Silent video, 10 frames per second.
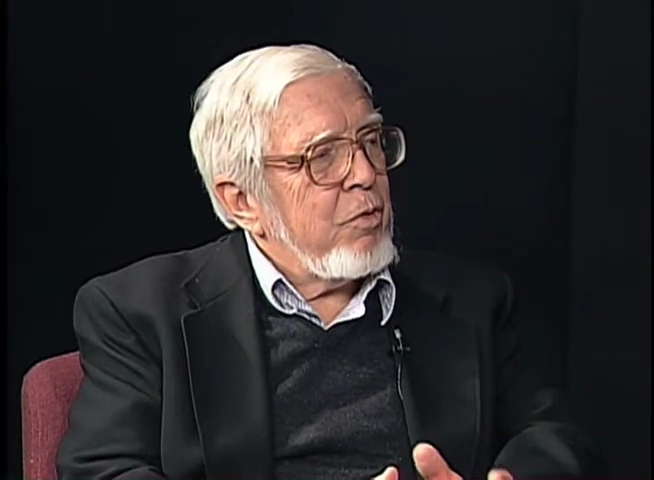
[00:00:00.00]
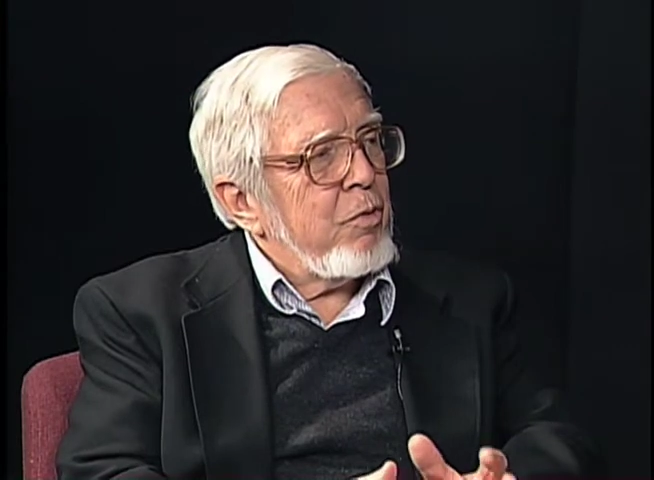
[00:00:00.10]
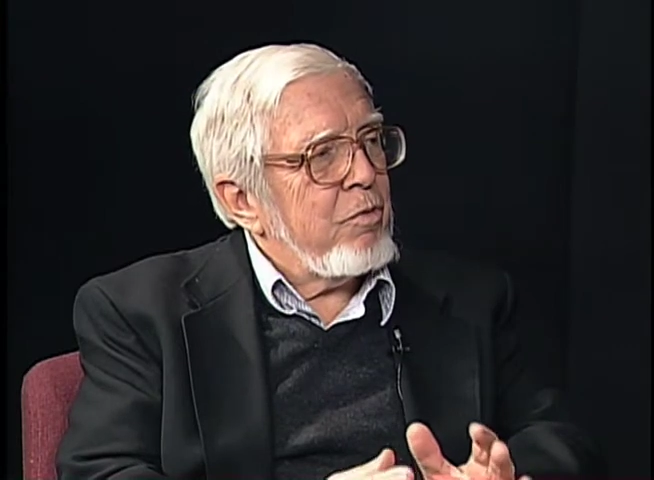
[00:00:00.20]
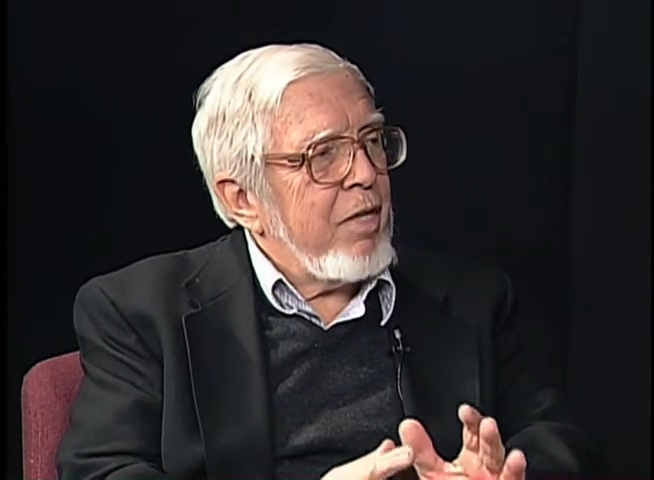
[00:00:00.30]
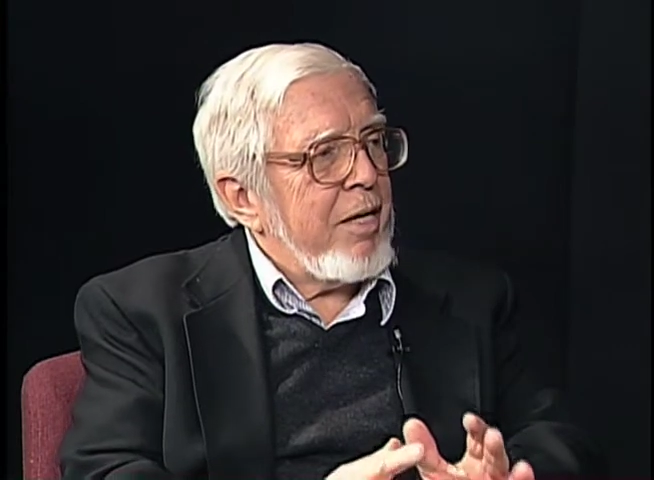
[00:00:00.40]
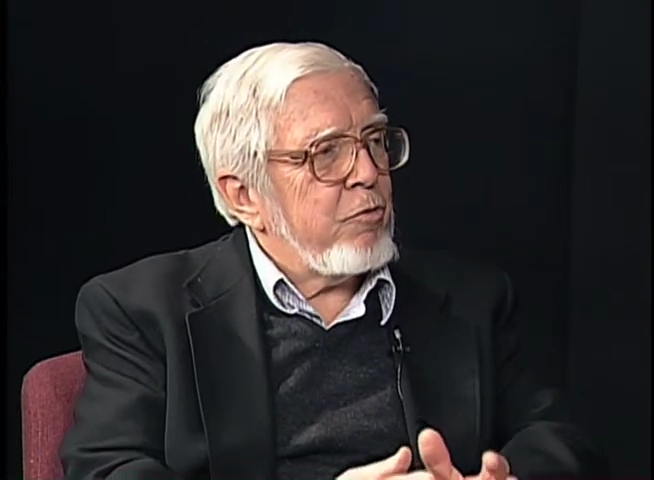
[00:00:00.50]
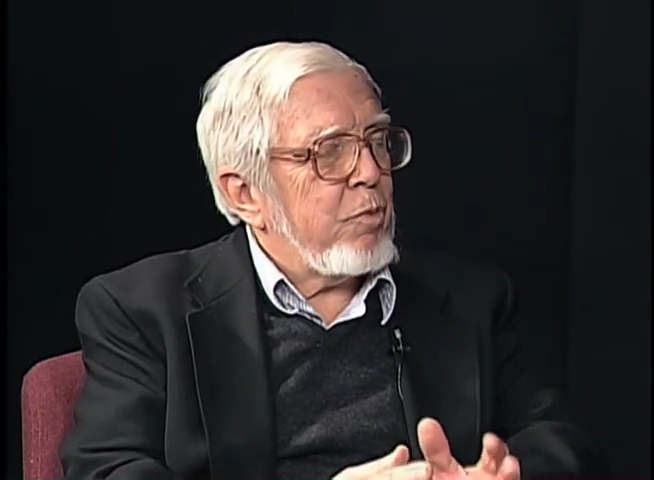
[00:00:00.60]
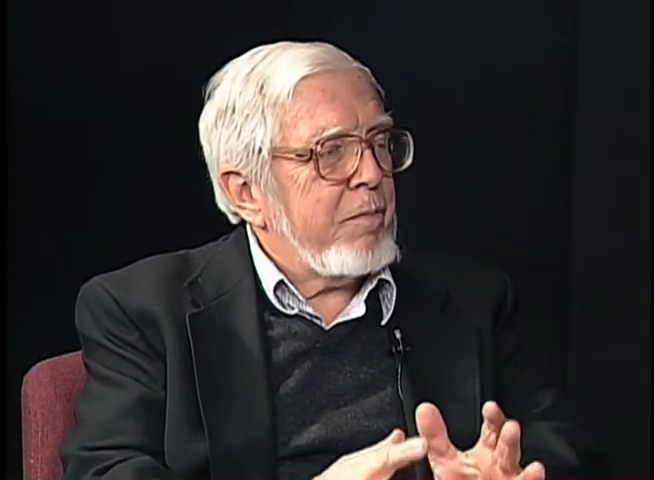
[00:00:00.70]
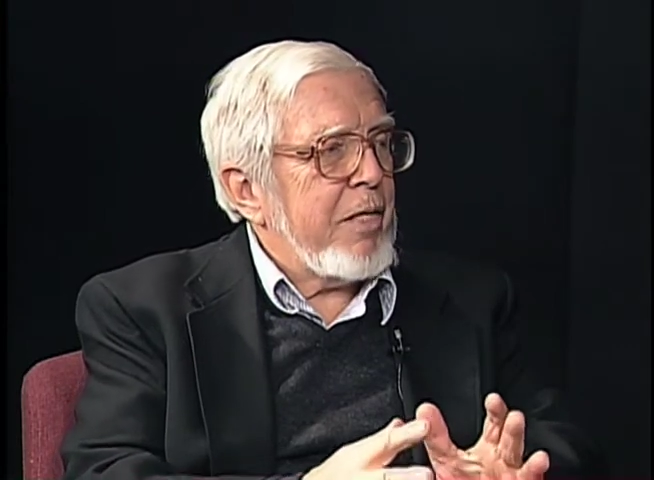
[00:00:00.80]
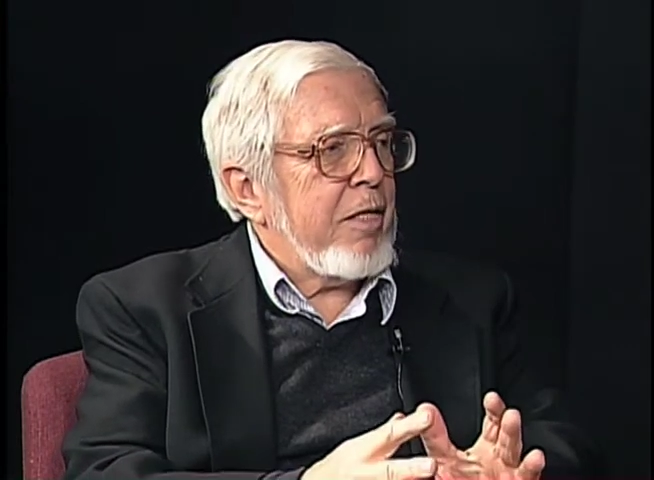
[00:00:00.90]
whose lives
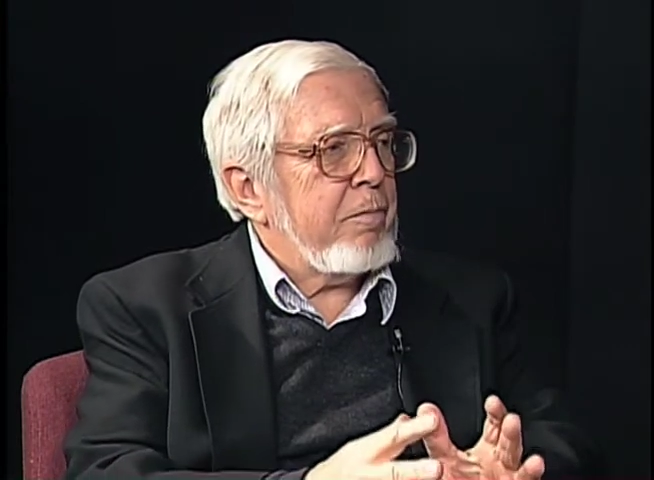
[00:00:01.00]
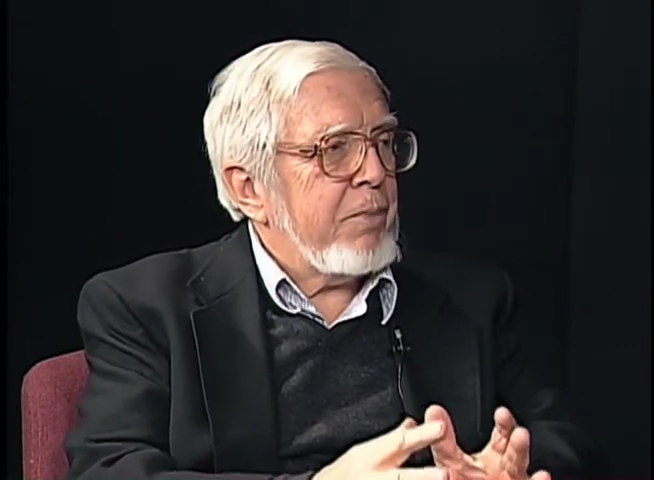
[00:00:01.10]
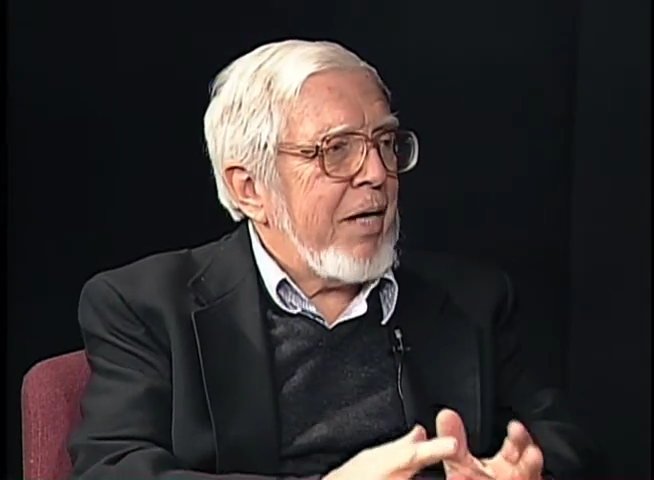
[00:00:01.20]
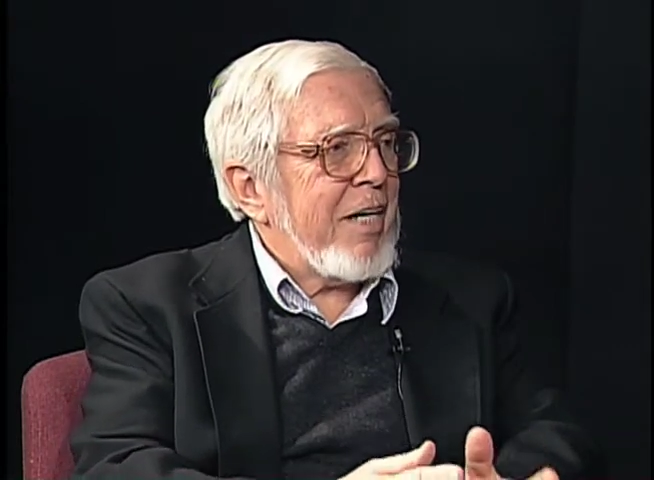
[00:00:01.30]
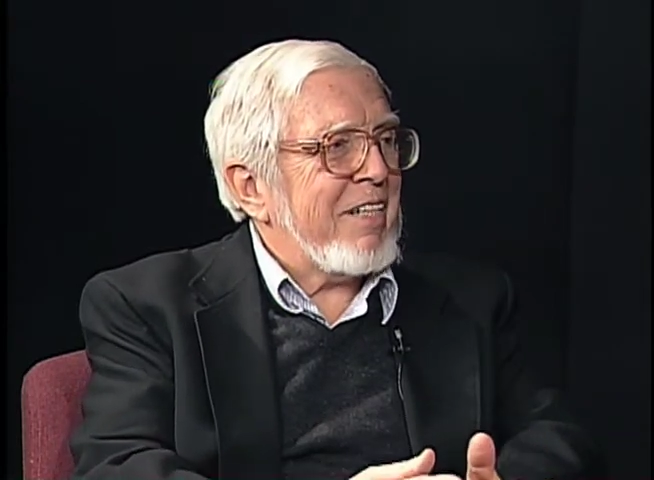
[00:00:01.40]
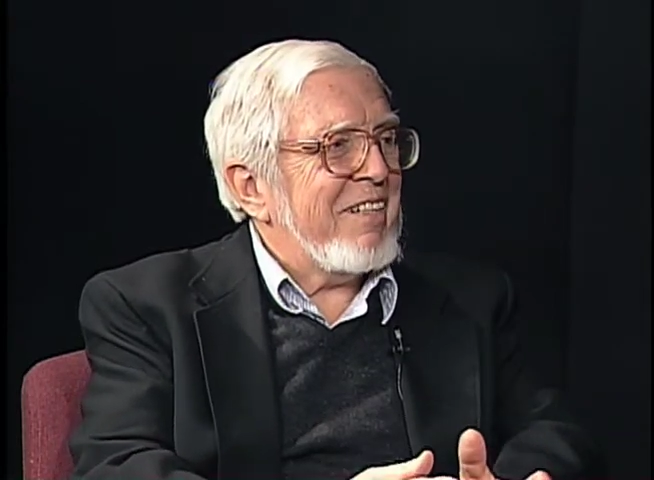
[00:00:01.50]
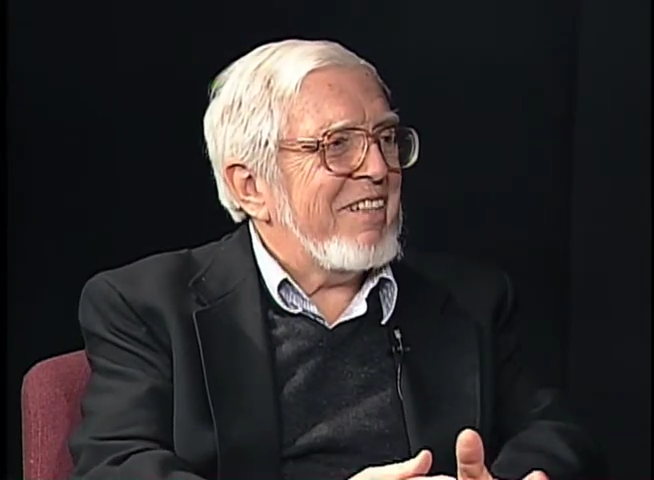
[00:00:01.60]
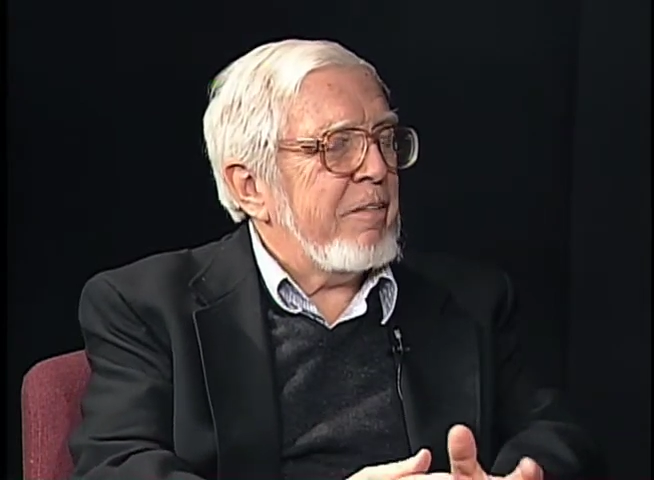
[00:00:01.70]
were being impacted